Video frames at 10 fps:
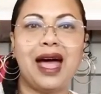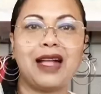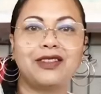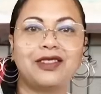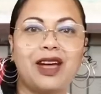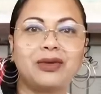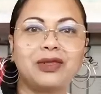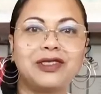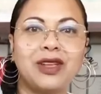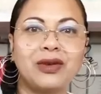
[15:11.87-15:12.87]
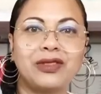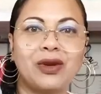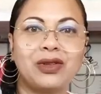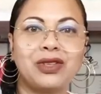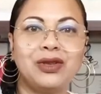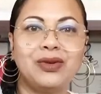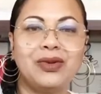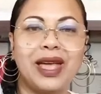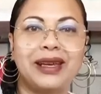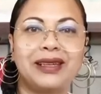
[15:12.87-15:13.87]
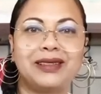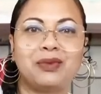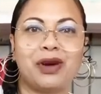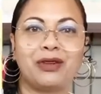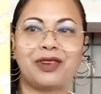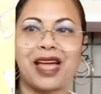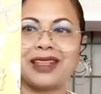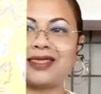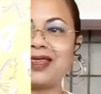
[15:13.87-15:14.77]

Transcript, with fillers: I just thought it was so, so cute, and it's butterfly